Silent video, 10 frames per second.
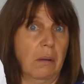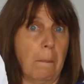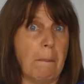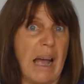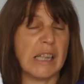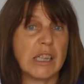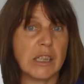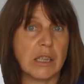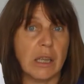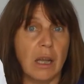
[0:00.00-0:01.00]

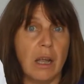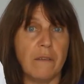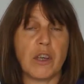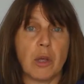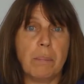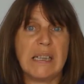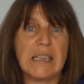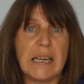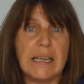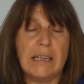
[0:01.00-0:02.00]
masks, that can be
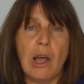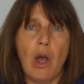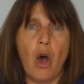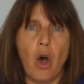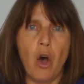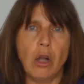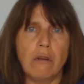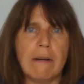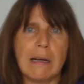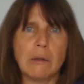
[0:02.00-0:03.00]
seen all
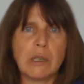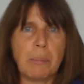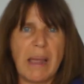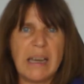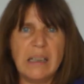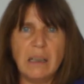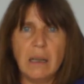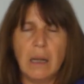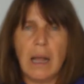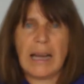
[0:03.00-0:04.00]
around Spain.
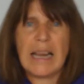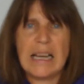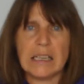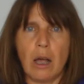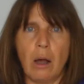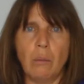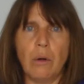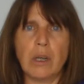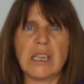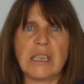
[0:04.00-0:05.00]
And his
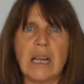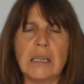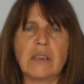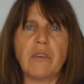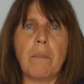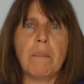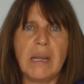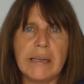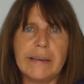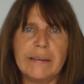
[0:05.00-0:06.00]
artwork sells for
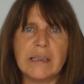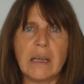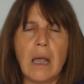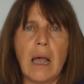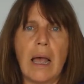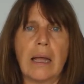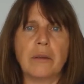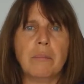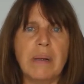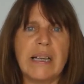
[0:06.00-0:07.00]
millions
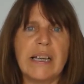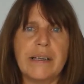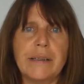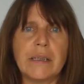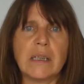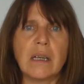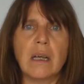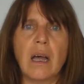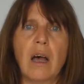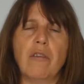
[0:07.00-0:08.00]
and millions
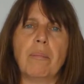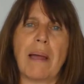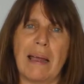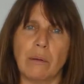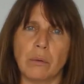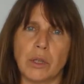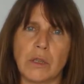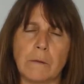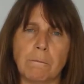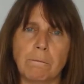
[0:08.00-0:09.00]
of
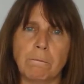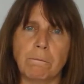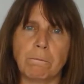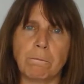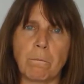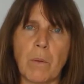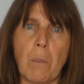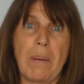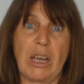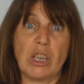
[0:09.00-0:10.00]
pounds.
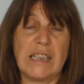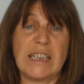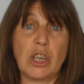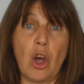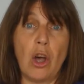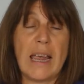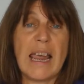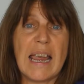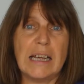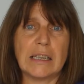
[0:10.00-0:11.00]
Because it's got
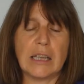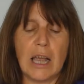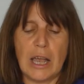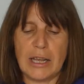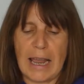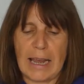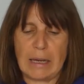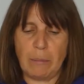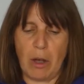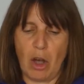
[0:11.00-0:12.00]
his
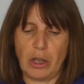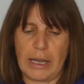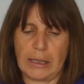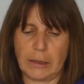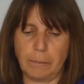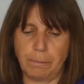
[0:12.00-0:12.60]
name on it.